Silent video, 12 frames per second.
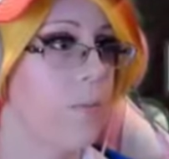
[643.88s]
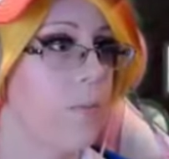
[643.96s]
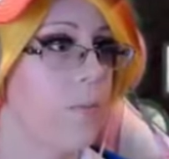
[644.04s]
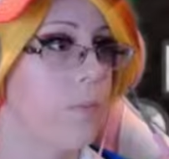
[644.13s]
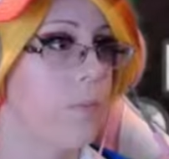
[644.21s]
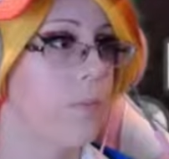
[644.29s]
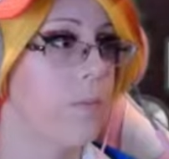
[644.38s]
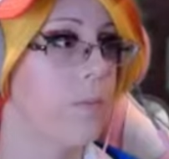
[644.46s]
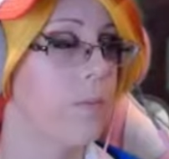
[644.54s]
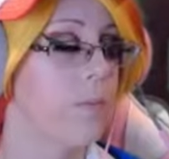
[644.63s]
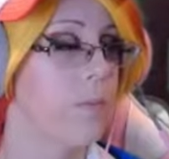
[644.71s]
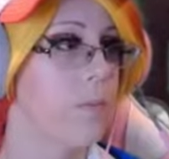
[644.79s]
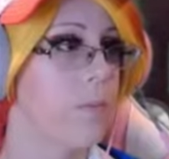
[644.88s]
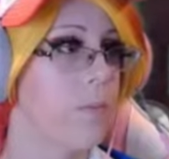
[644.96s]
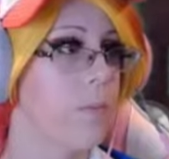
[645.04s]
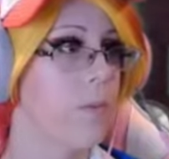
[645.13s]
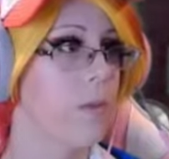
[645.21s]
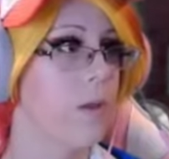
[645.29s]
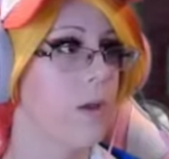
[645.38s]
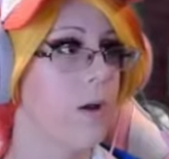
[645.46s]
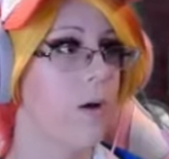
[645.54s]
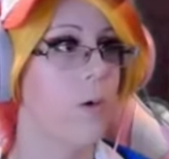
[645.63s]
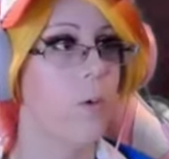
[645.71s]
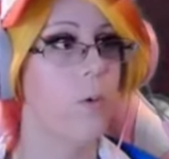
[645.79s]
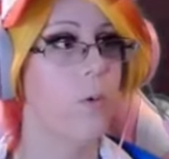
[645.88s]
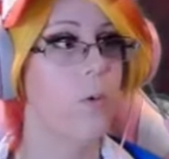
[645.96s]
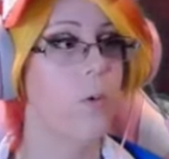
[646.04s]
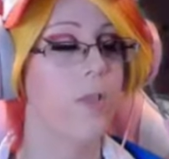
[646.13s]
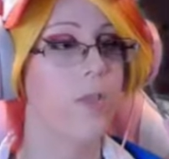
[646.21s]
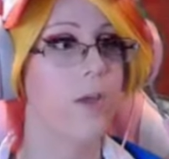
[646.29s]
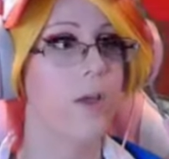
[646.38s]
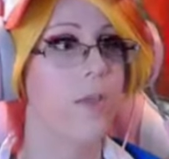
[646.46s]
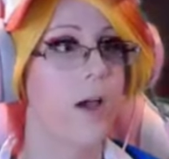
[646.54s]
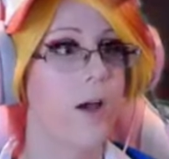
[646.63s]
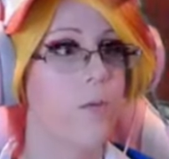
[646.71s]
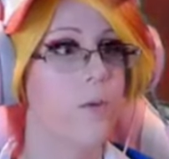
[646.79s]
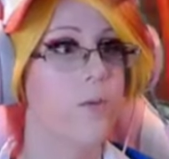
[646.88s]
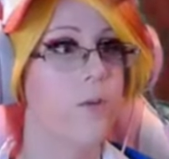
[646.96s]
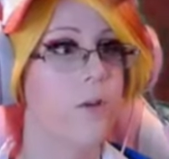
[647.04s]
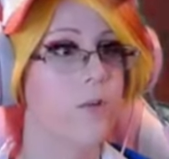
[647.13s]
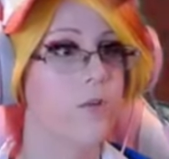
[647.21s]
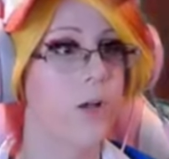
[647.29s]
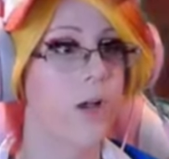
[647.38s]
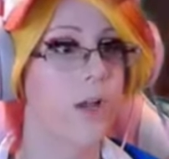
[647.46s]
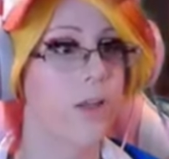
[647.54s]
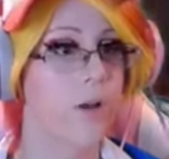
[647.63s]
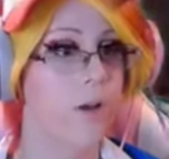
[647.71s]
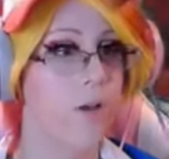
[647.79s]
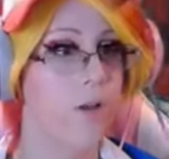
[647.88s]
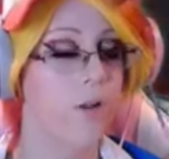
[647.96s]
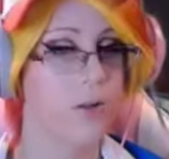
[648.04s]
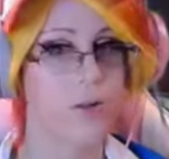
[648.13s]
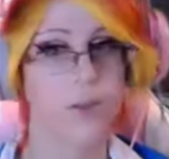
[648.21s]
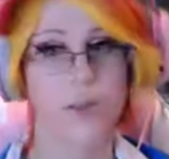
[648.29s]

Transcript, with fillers: Awesome! Oh, I think that was the shot, y'all.